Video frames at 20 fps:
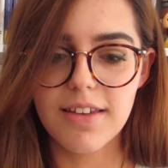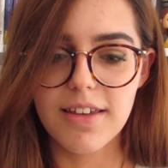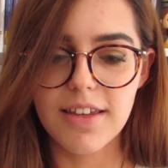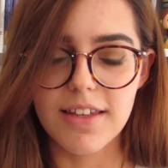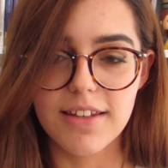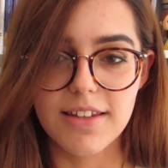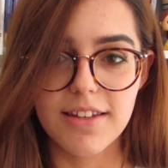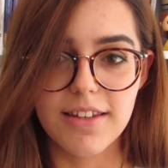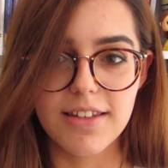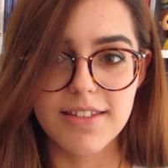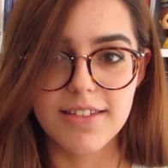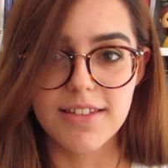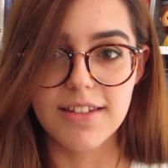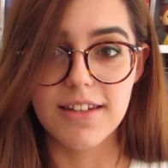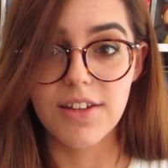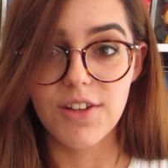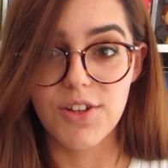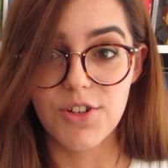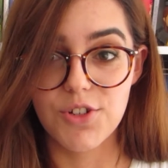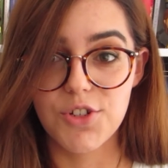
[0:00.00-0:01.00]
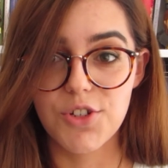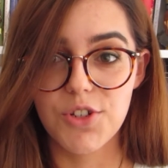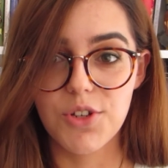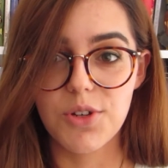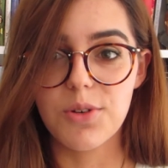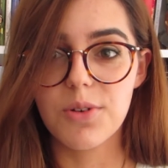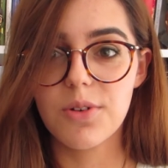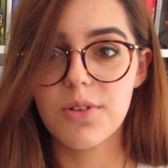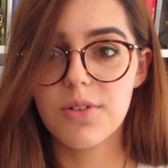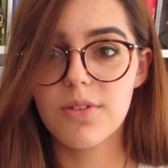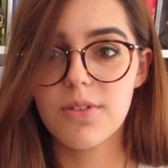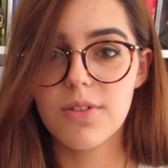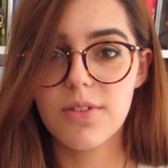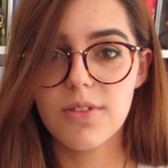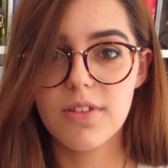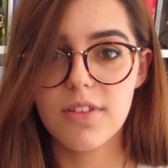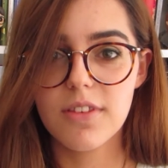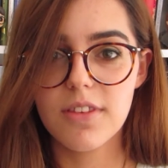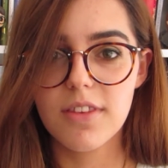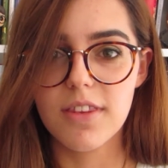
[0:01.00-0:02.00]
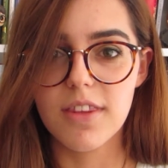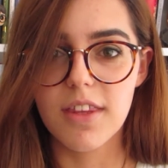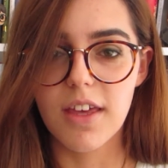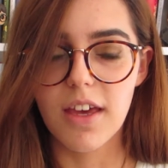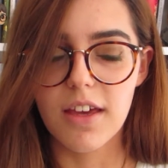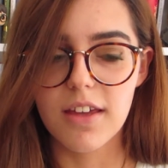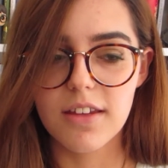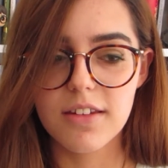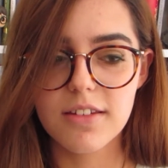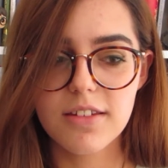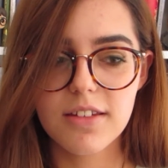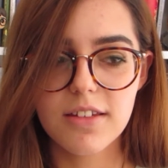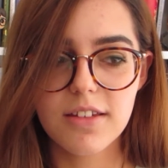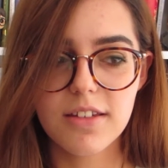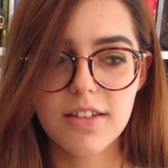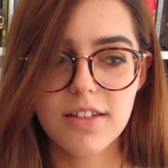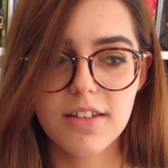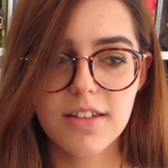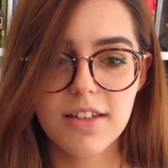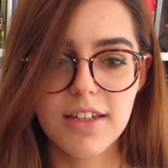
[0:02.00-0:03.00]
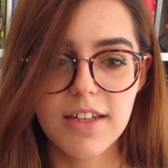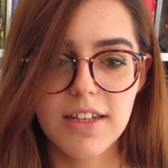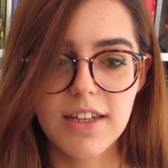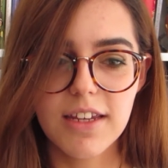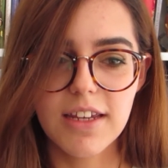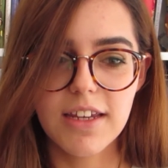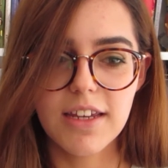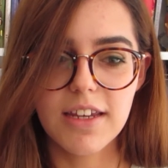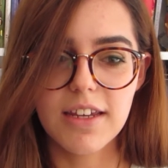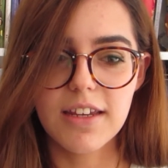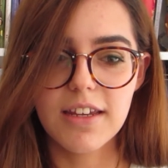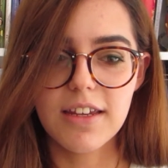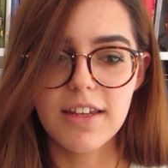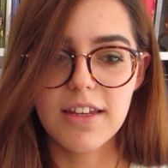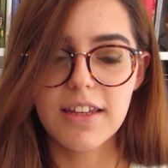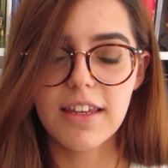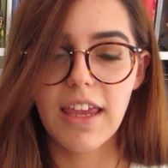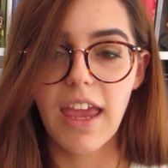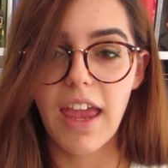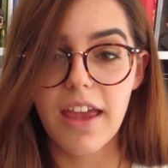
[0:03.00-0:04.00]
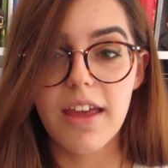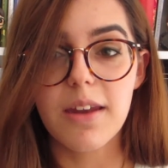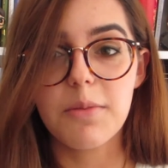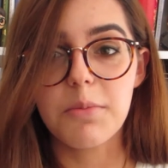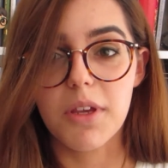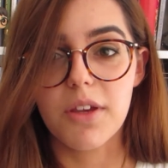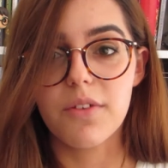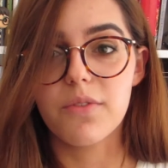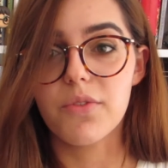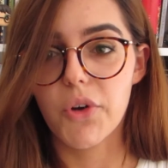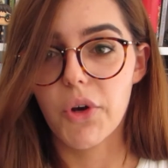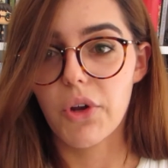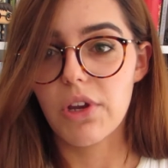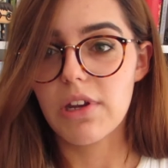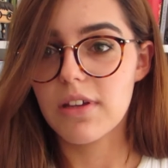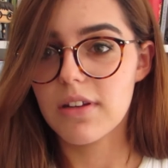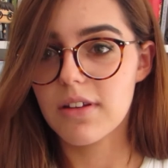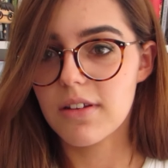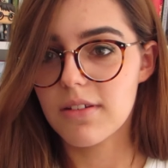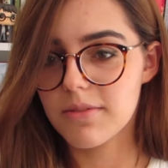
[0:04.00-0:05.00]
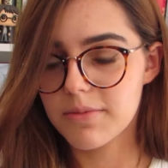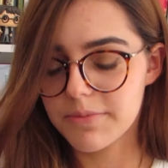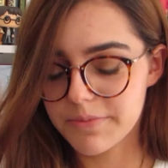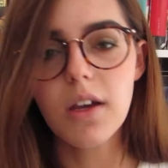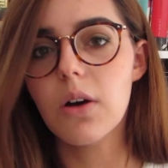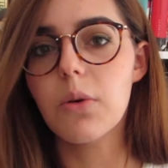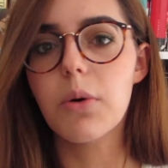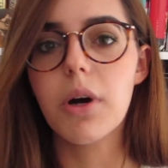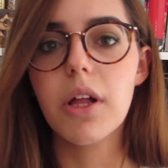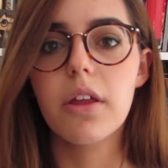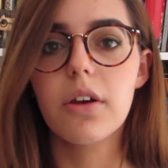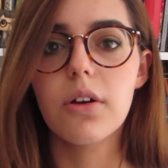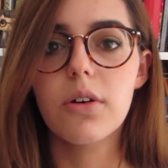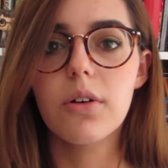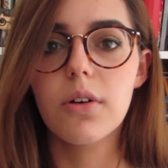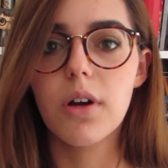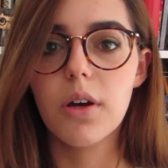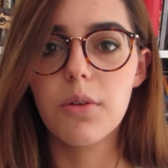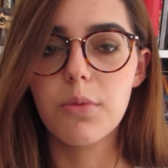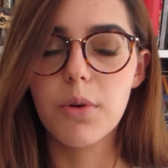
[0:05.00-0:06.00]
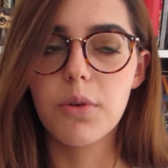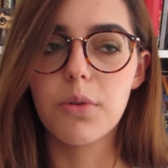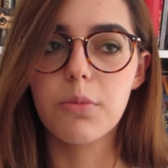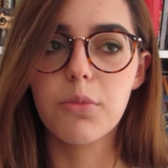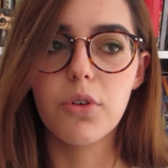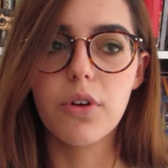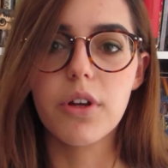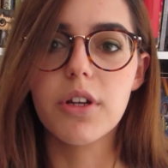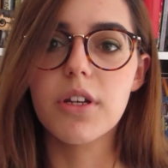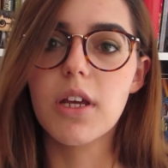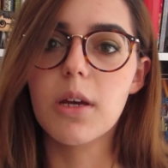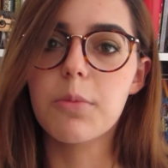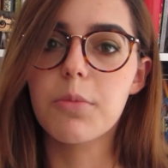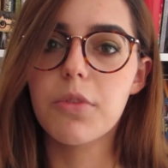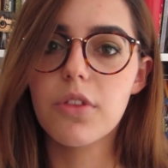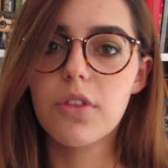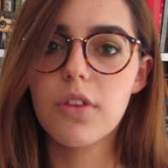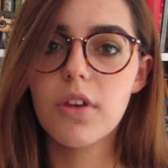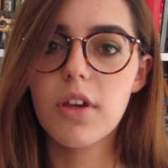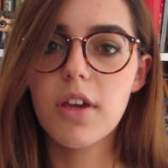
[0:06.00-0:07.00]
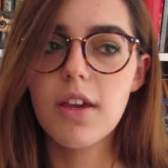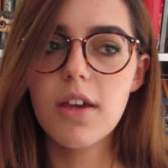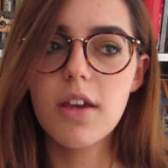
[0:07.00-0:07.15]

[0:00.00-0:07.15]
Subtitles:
it is an issue that can be avoided. A while ago I wrote a more in-depth